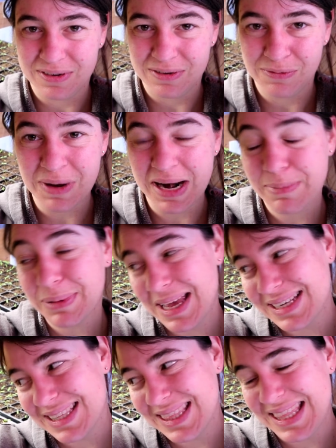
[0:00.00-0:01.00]
When I
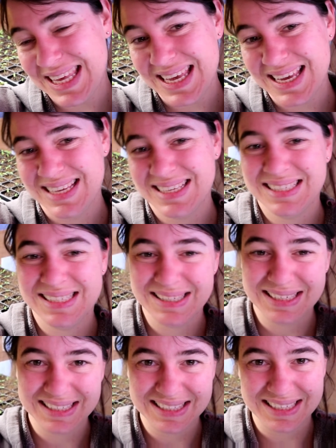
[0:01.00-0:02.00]
planted these,
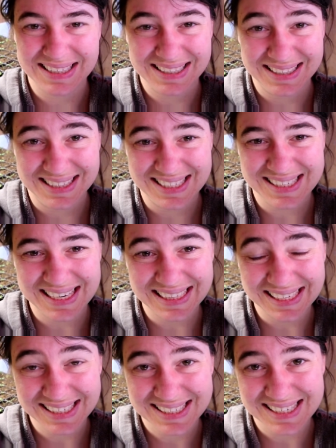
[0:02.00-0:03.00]
the
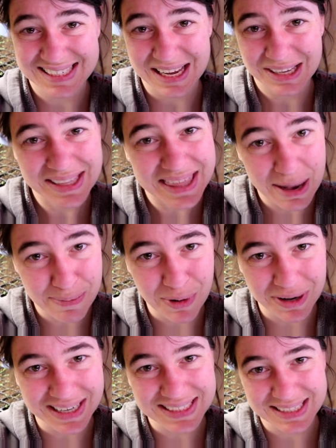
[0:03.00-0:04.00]
seedlings to sell, at that
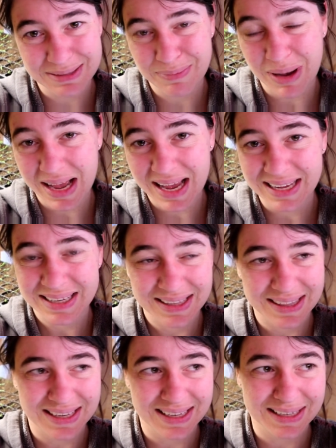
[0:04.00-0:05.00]
point I did buy
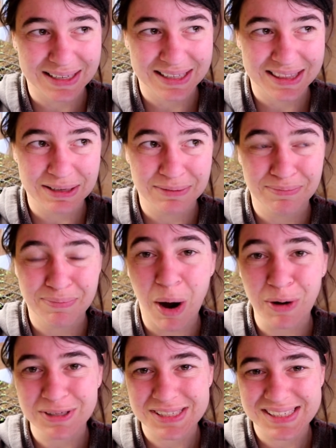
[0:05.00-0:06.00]
the
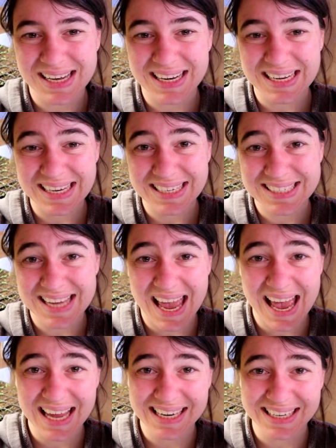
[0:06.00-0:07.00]
parts that I needed to
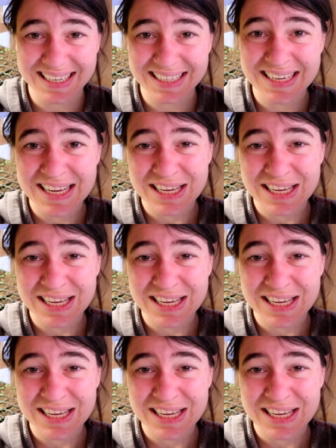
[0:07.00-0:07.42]
add in,